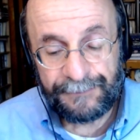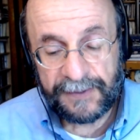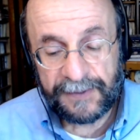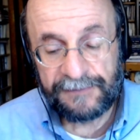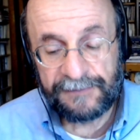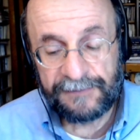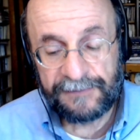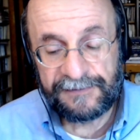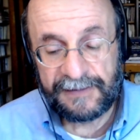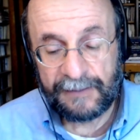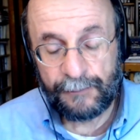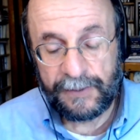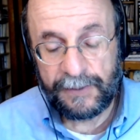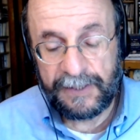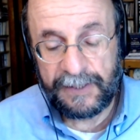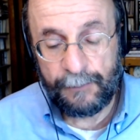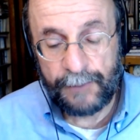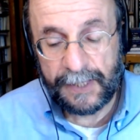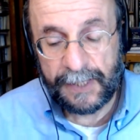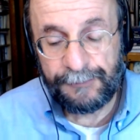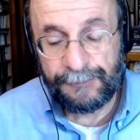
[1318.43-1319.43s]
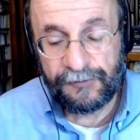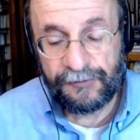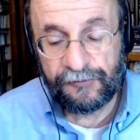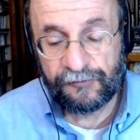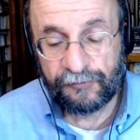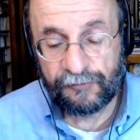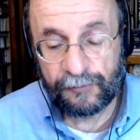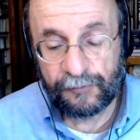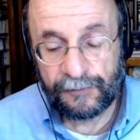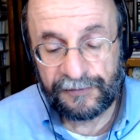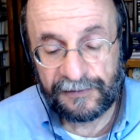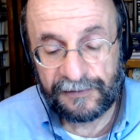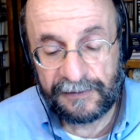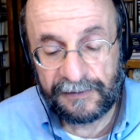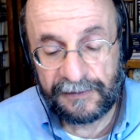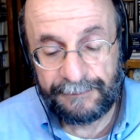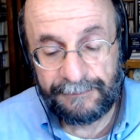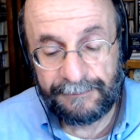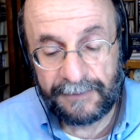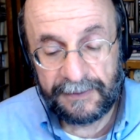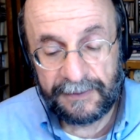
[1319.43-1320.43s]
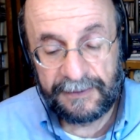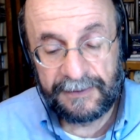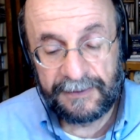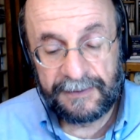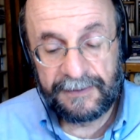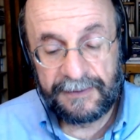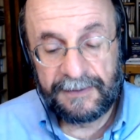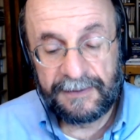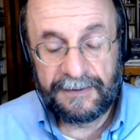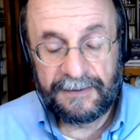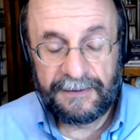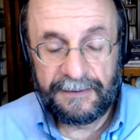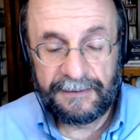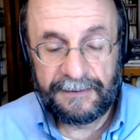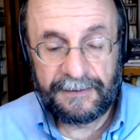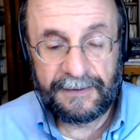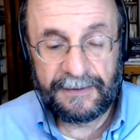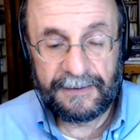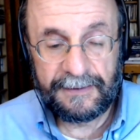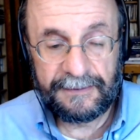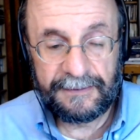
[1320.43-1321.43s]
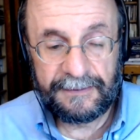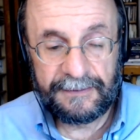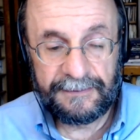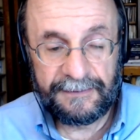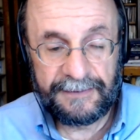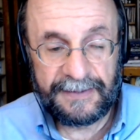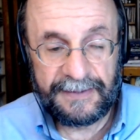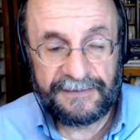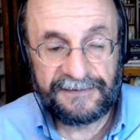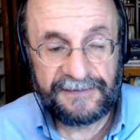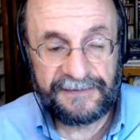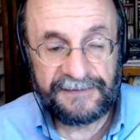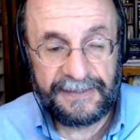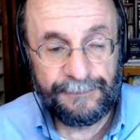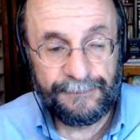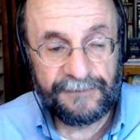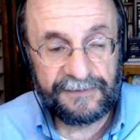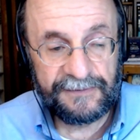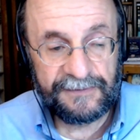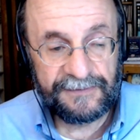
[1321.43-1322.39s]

is that when he went up to Jerusalem, they seemed